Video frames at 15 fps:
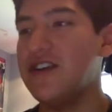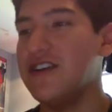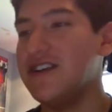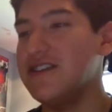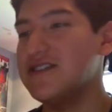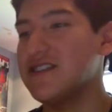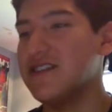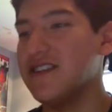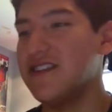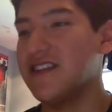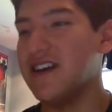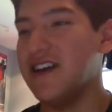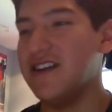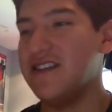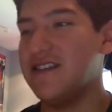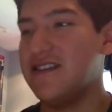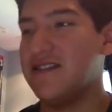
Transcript: nice. I like that.